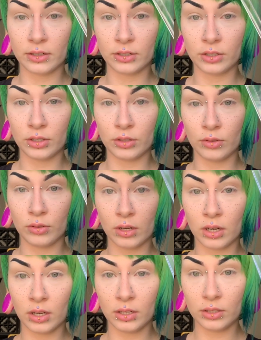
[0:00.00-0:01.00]
to
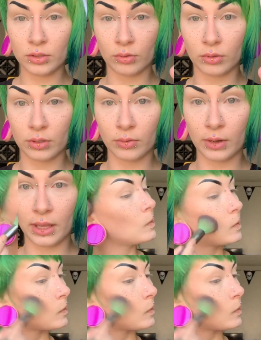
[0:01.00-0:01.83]
contour with.